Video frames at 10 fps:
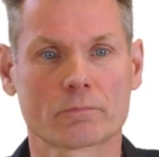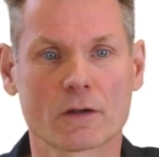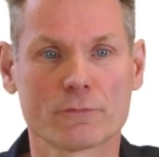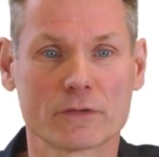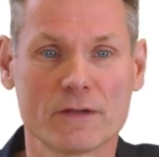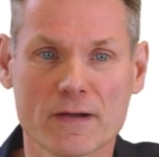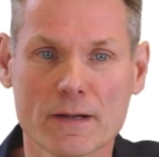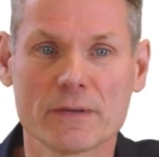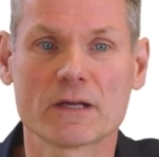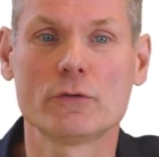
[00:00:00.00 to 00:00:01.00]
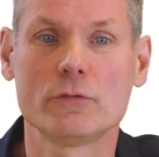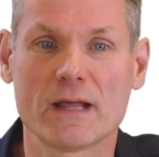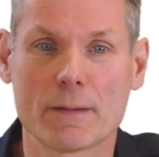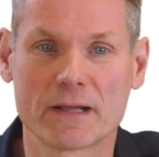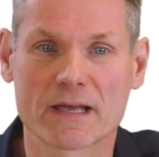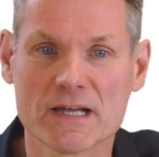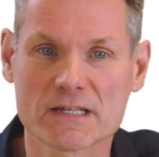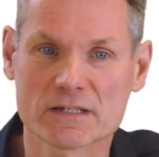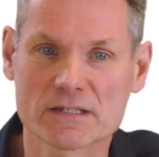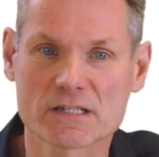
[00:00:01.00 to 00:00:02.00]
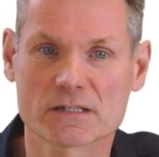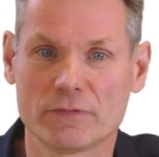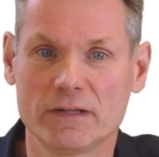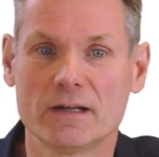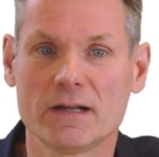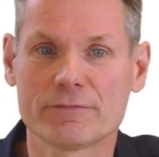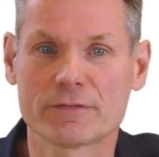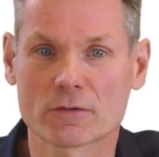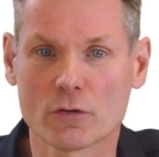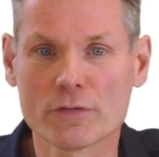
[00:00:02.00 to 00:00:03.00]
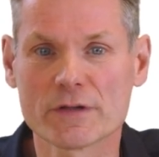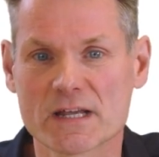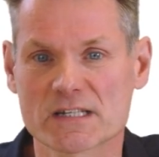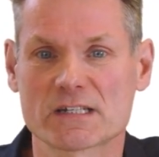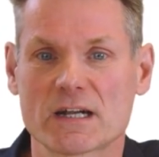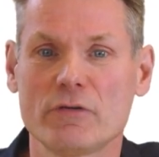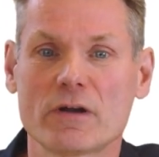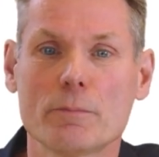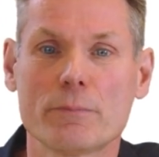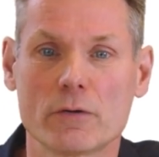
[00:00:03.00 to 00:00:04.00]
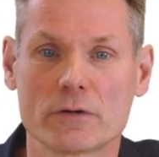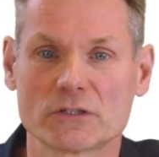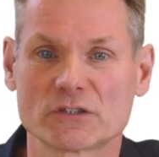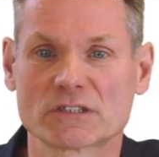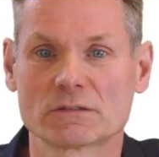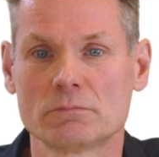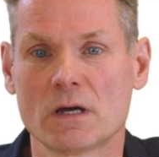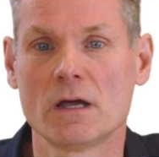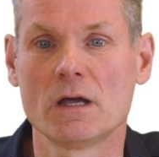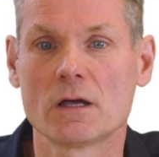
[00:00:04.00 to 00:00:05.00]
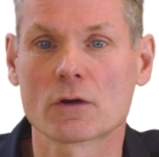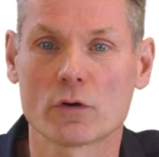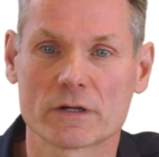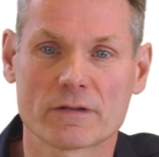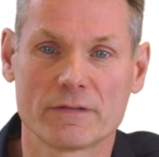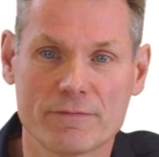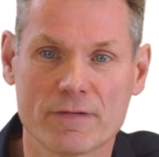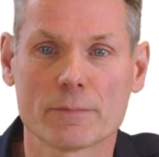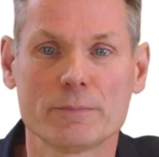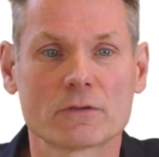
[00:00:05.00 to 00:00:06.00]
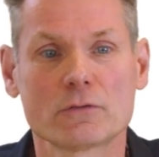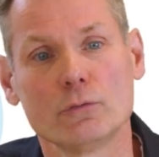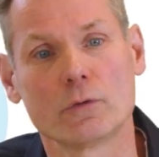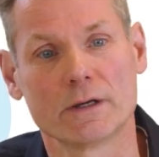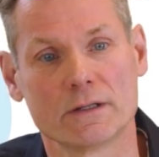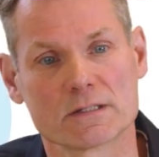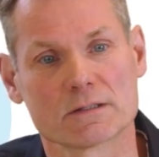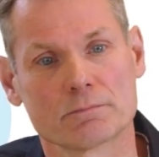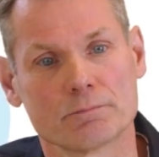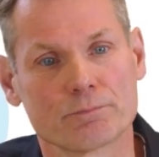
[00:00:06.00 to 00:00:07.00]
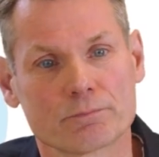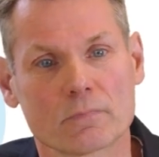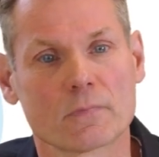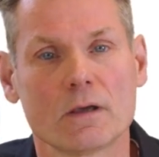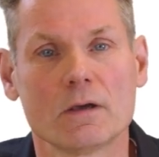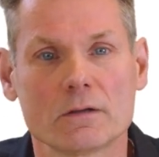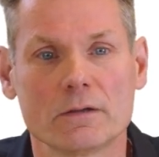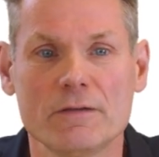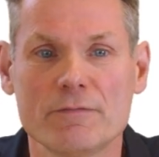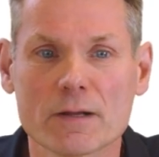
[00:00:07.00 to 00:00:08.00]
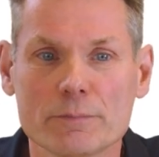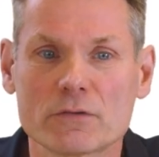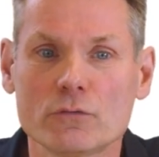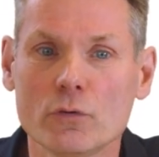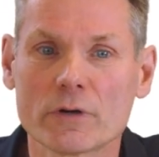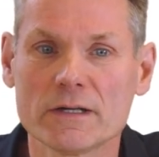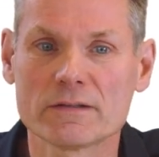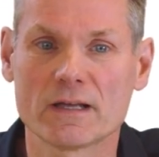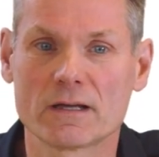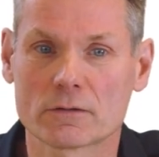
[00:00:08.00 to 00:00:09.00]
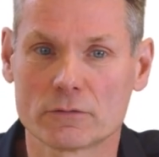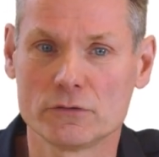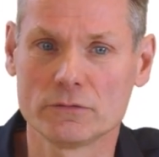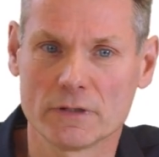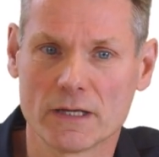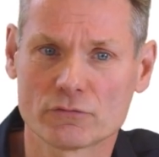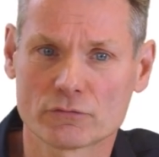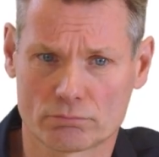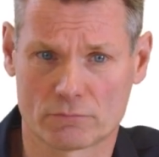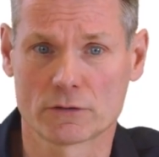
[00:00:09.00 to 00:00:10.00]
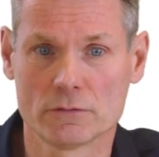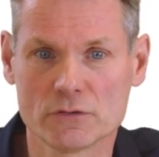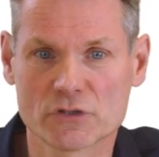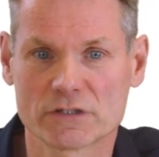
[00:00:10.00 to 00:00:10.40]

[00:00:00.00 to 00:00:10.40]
For developing QNE applications, we deliver all the necessary components. Call it the development toolkit. The development toolkit includes the